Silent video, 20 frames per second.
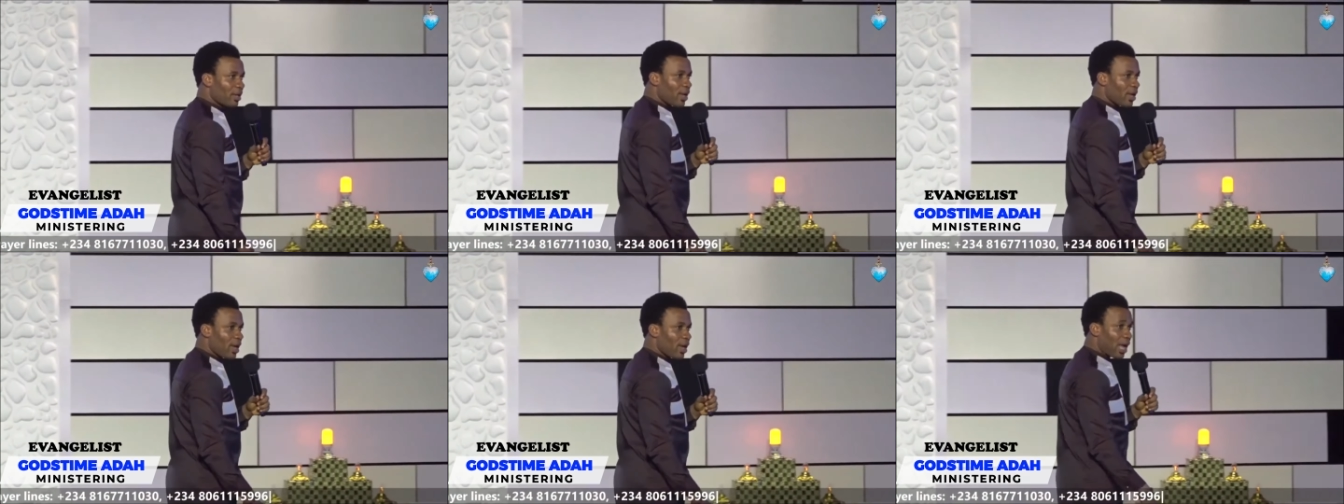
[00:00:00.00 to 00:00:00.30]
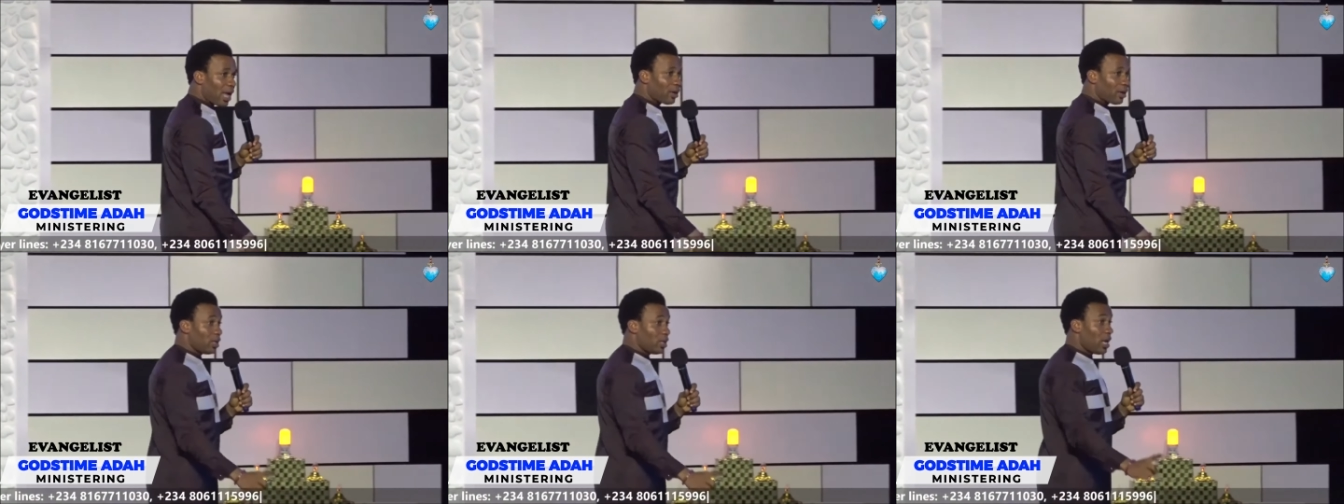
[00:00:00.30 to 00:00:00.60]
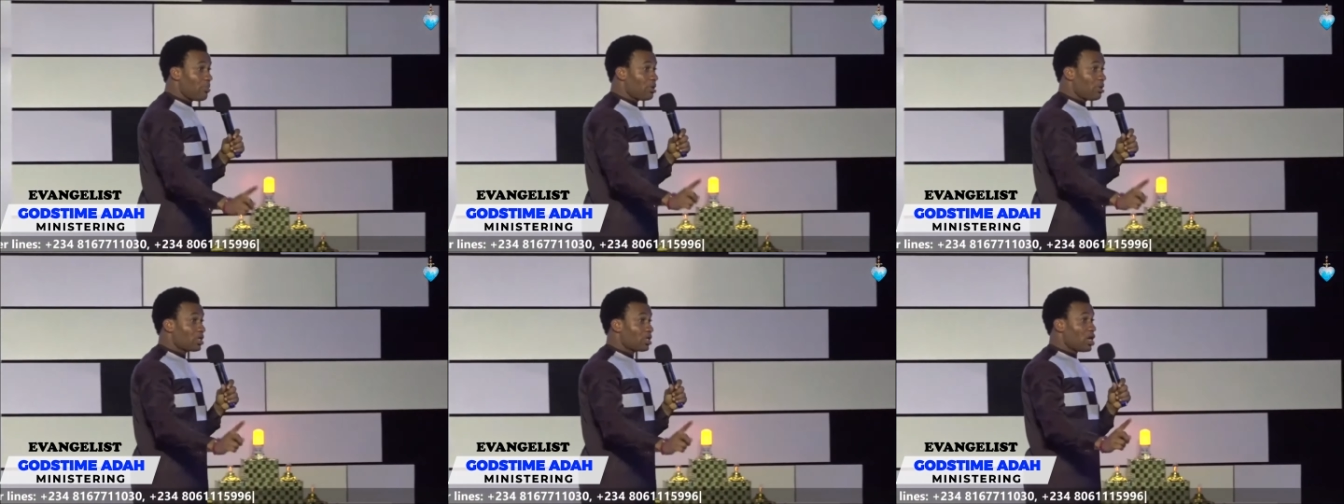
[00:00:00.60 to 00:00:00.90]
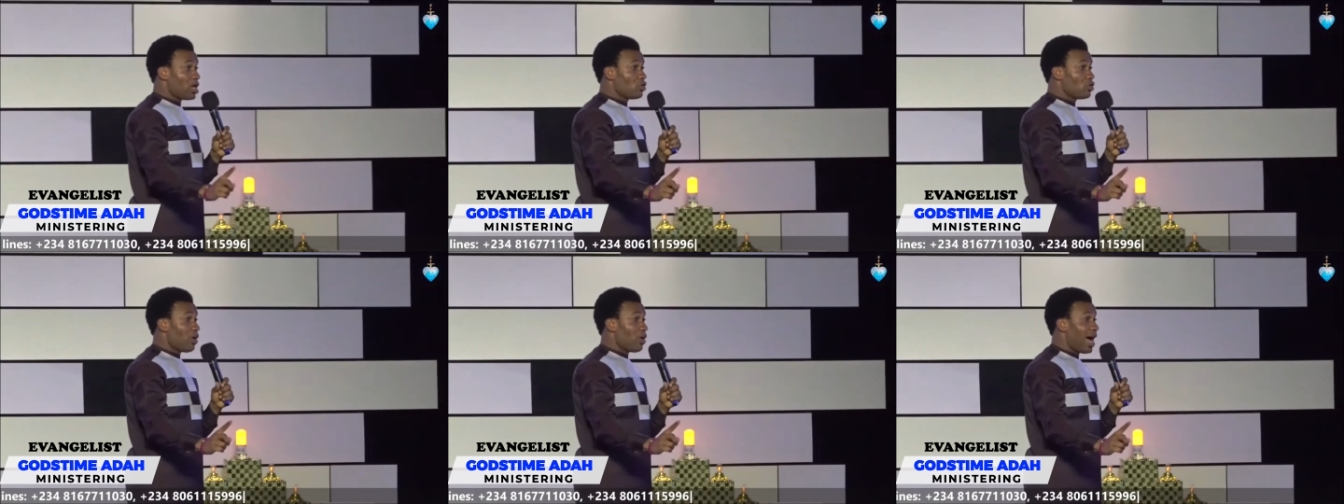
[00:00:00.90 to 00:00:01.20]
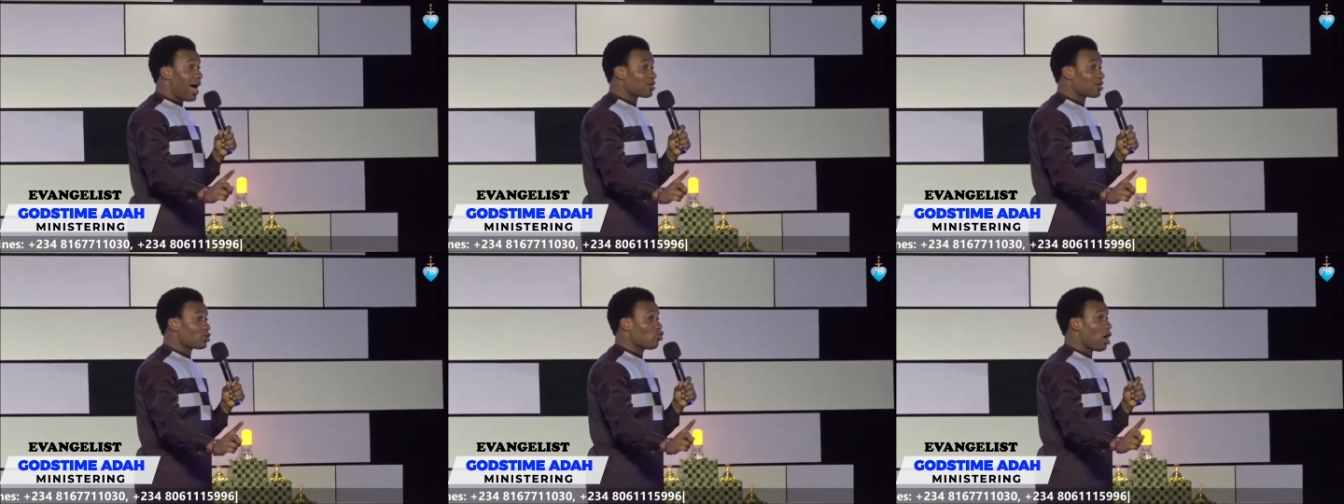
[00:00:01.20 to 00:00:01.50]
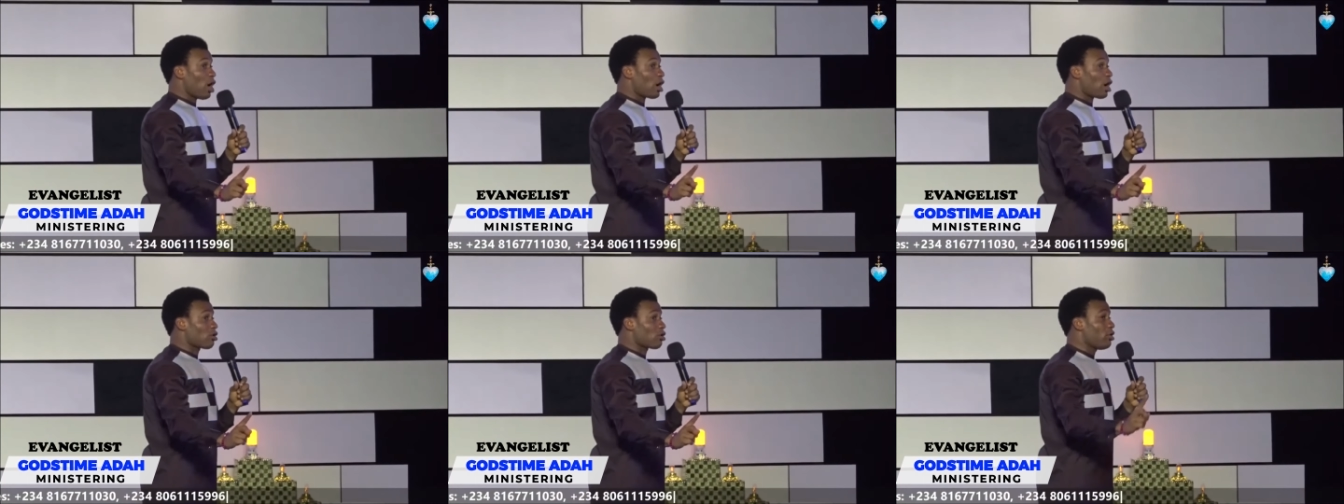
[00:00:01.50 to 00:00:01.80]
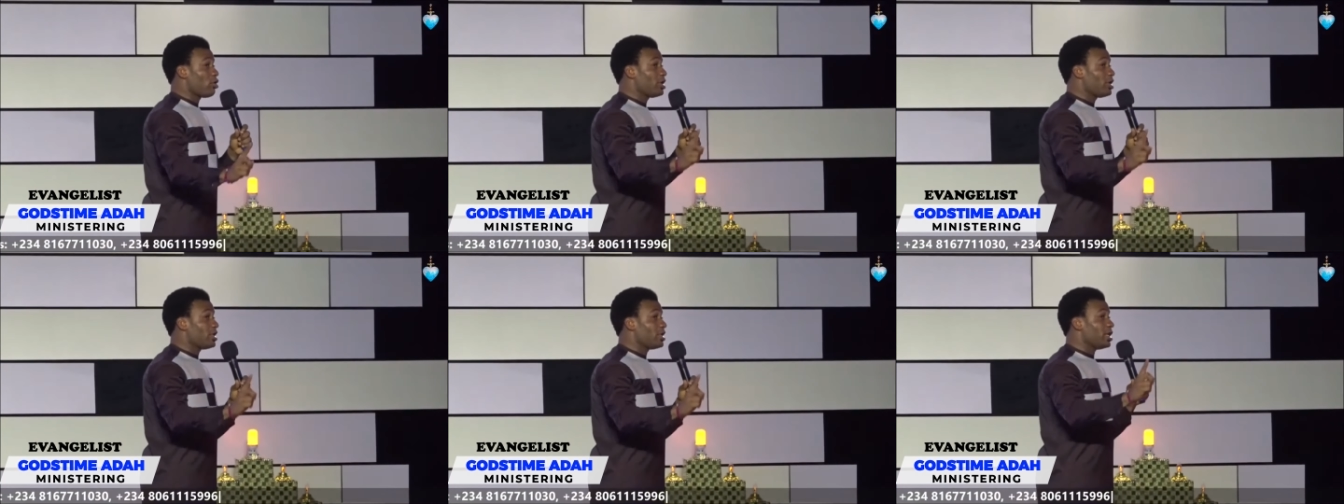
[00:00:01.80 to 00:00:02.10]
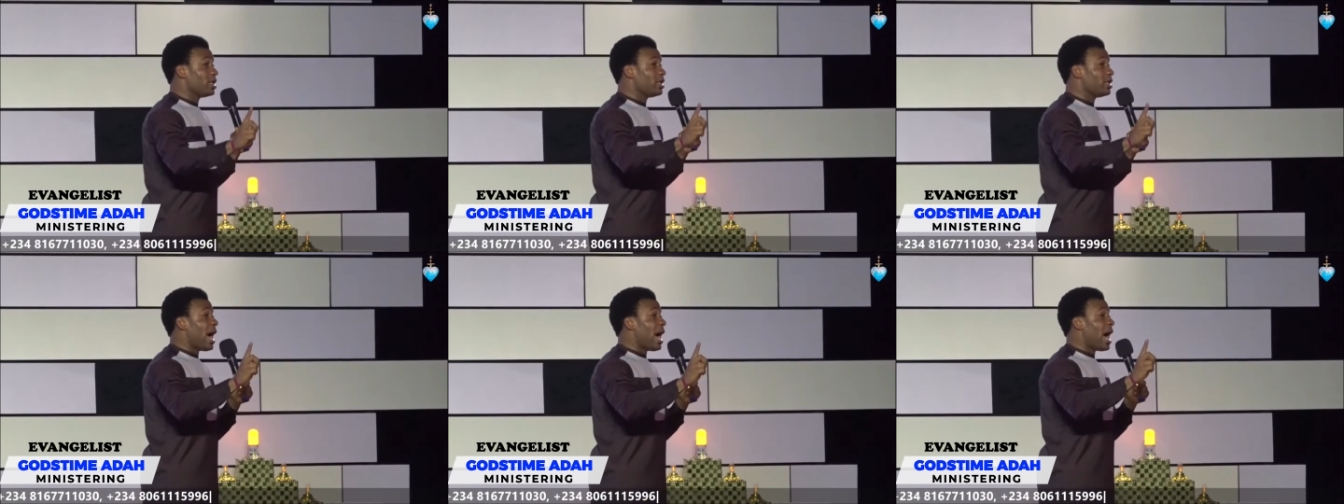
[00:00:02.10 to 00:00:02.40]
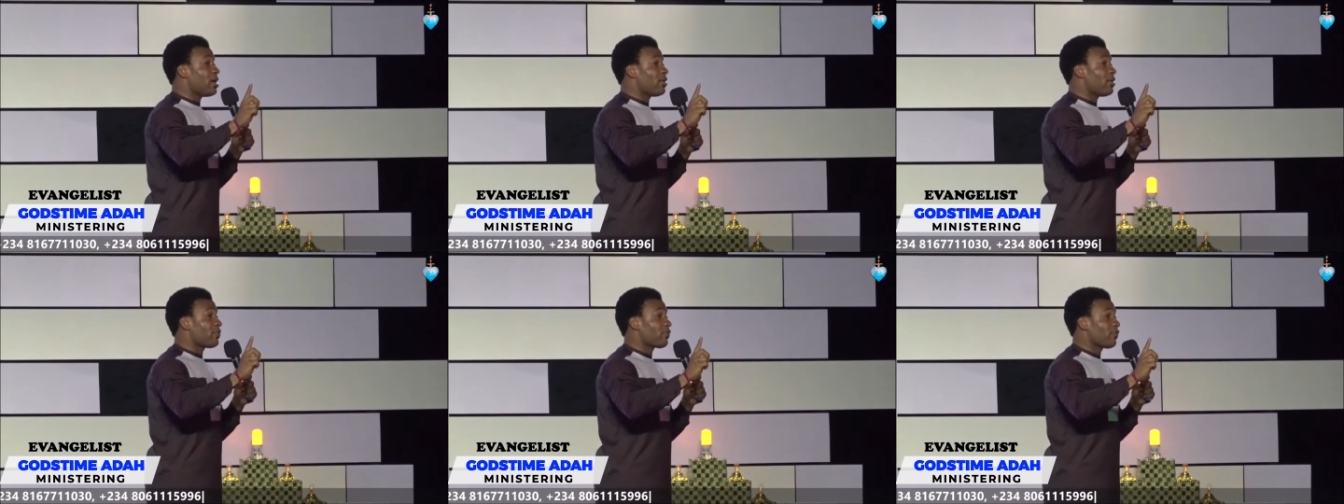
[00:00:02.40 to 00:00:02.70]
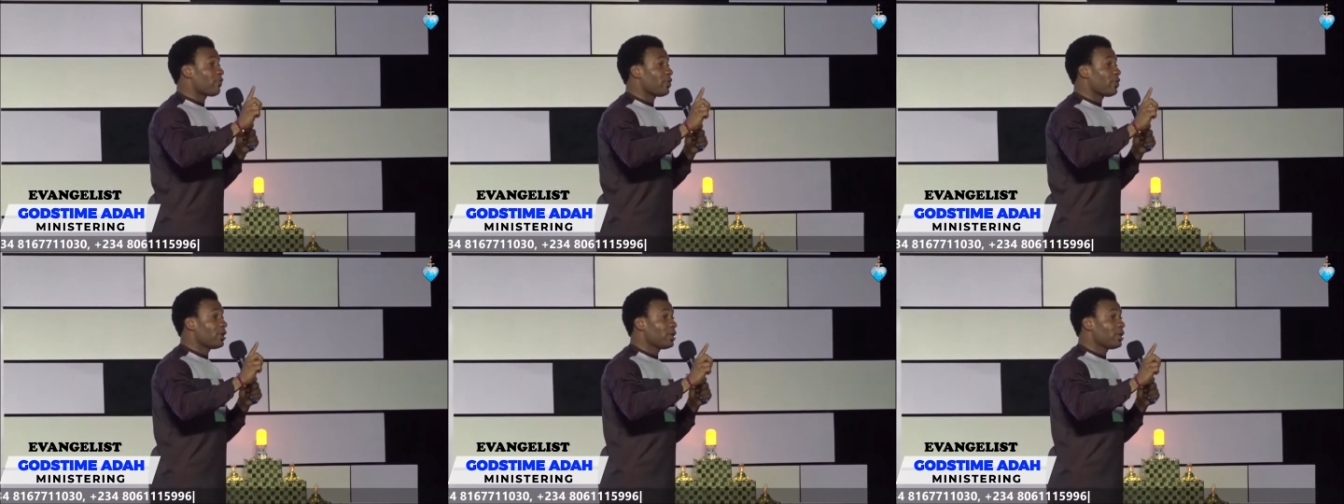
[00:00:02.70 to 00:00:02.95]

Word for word: And let me tell you, as you are growing in life,